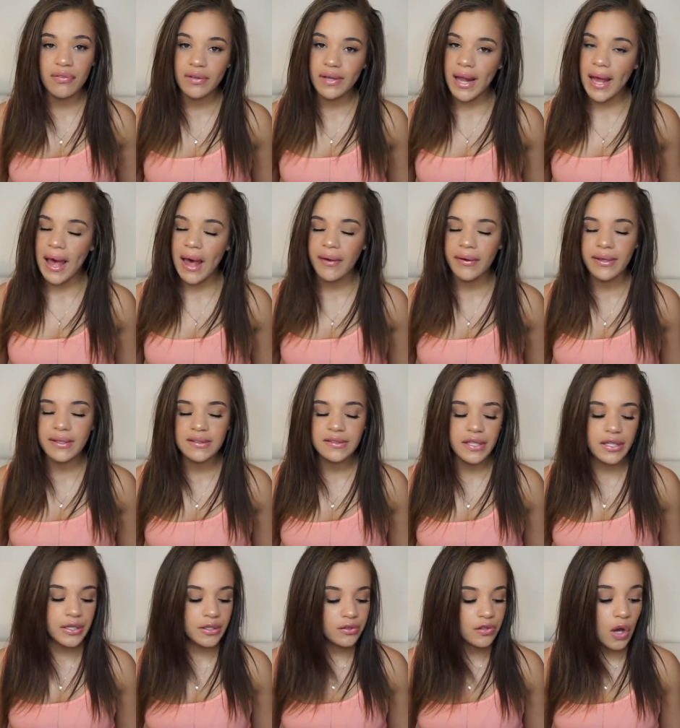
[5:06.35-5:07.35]
If not, I'll
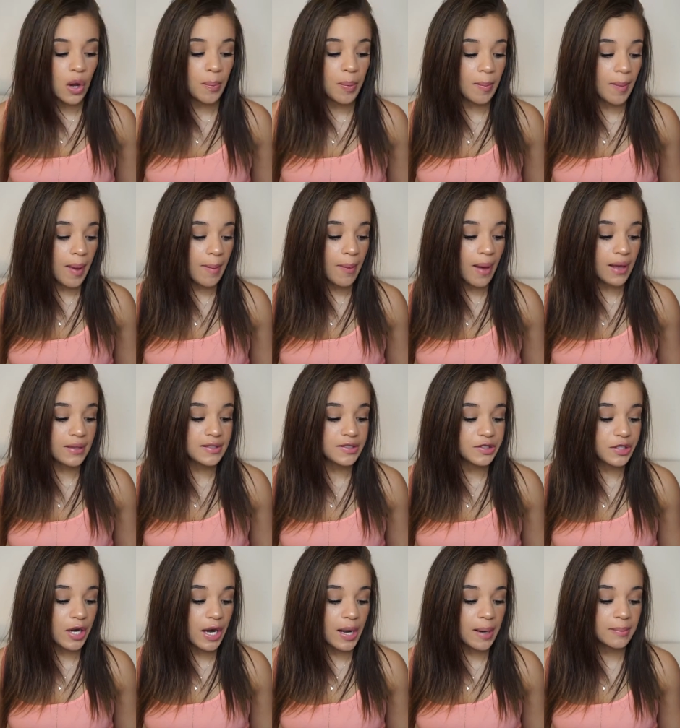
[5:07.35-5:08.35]
continue to open my
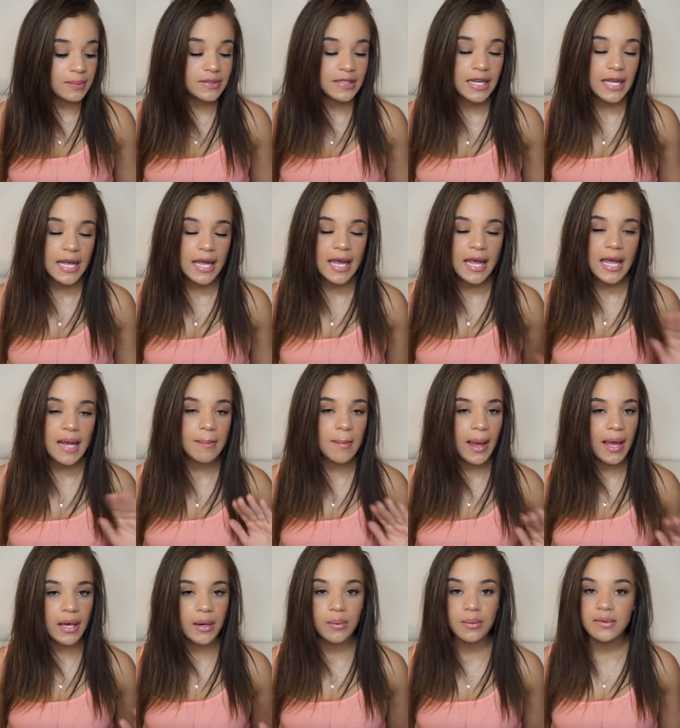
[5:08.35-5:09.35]
Boxycharms in
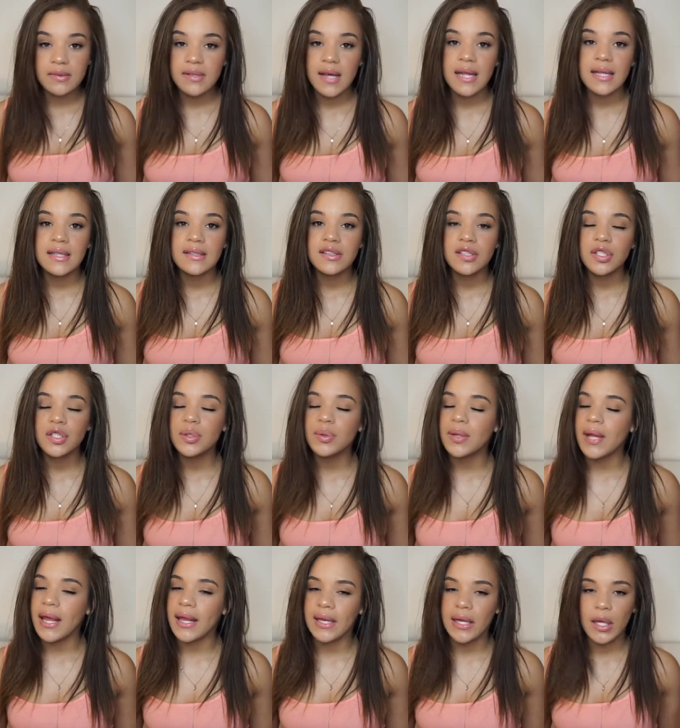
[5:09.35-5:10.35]
my own
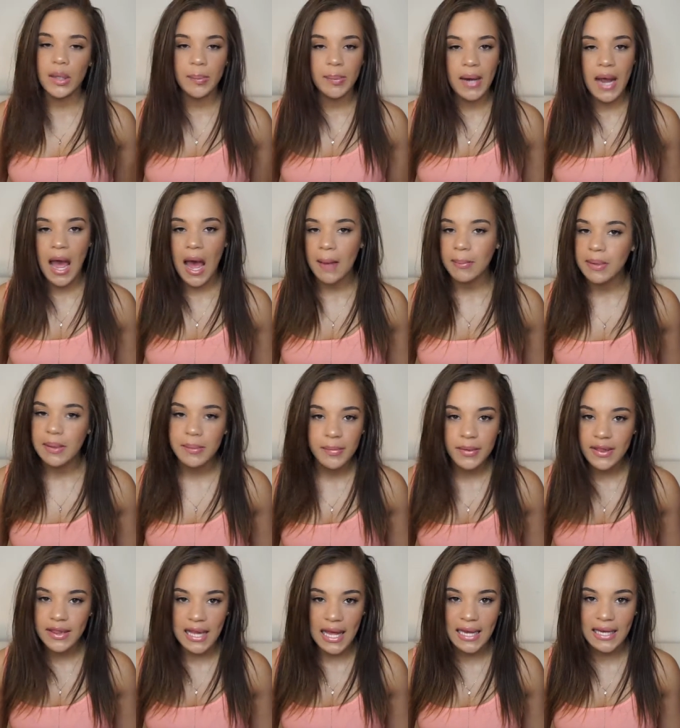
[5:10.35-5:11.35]
solitude. Ain't no problem
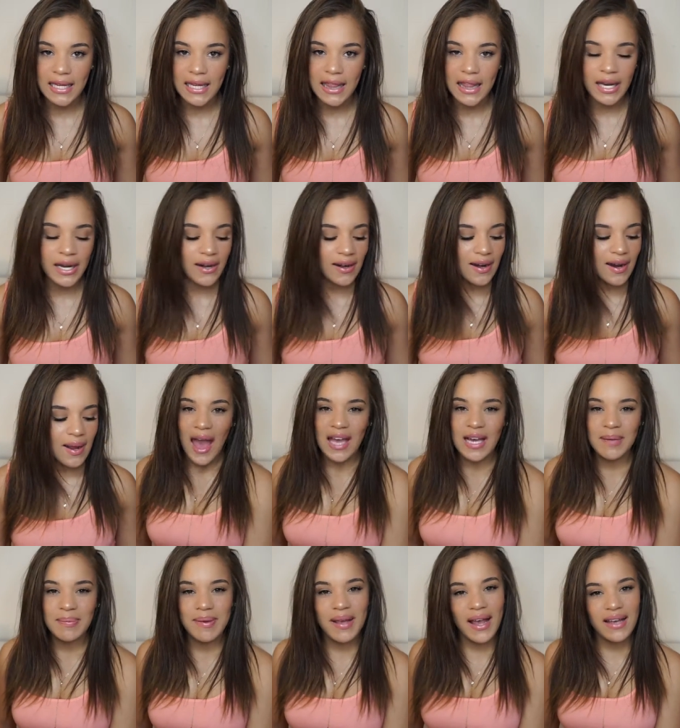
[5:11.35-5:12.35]
with that either. I
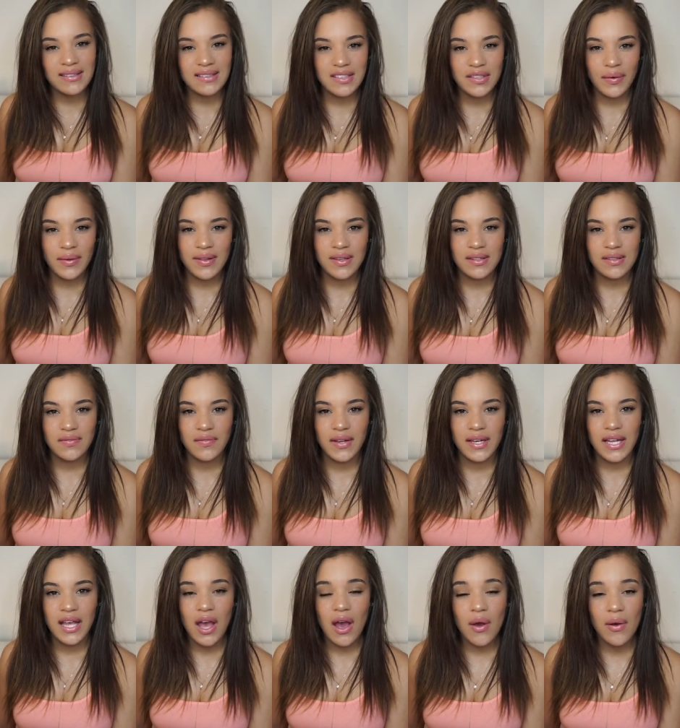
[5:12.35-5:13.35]
hope you guys enjoyed this
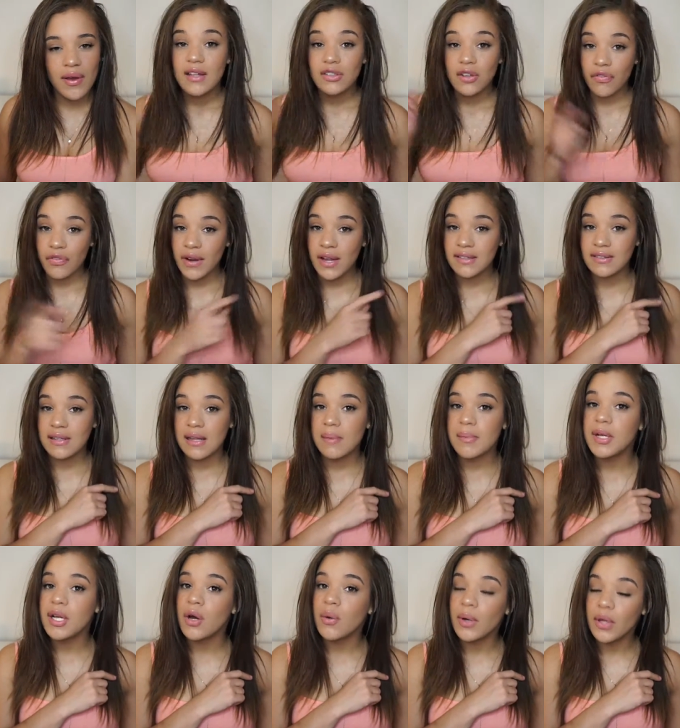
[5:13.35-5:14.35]
video. Don't forget to
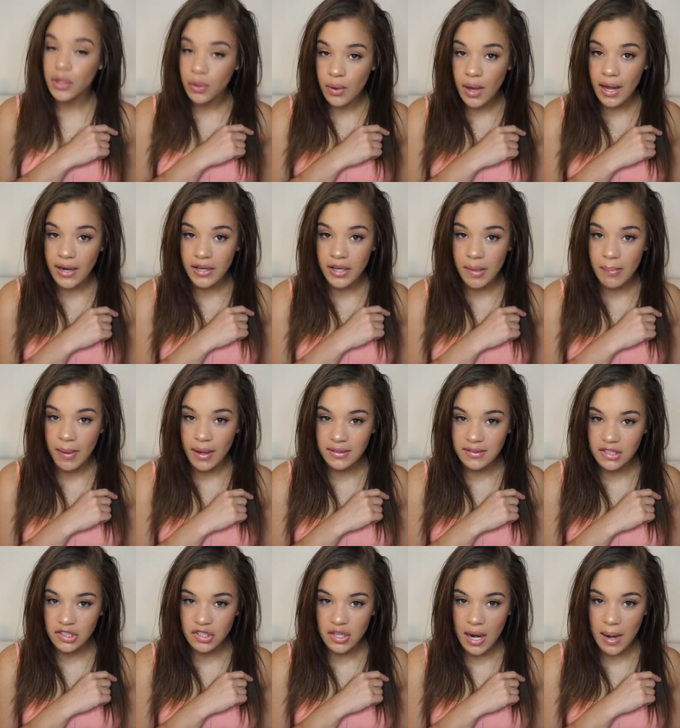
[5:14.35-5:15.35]
let me know what you got in your
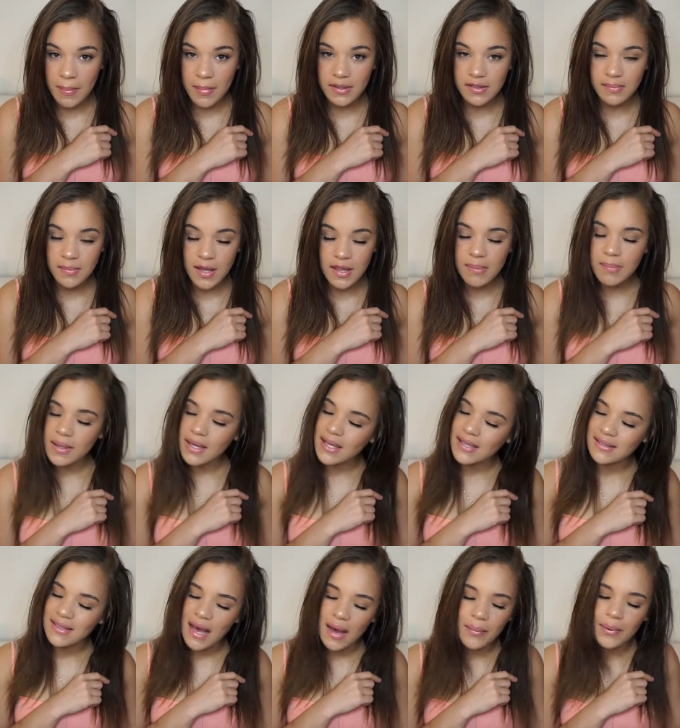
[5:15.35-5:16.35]
Boxycharm this month,
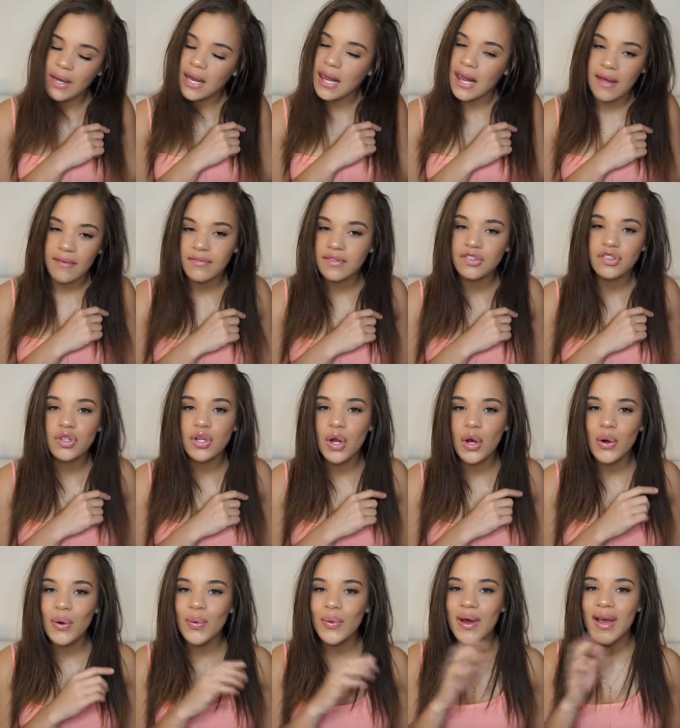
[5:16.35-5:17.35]
because I would love to
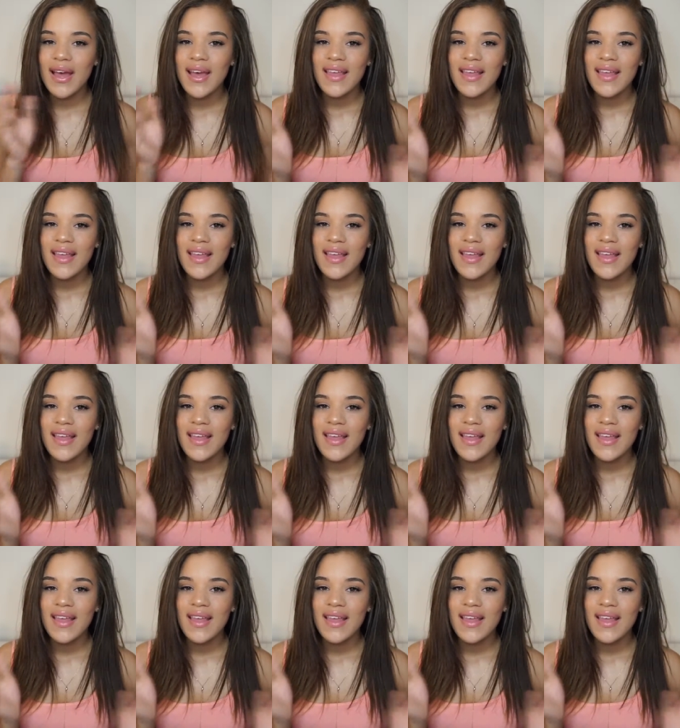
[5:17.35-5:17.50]
know.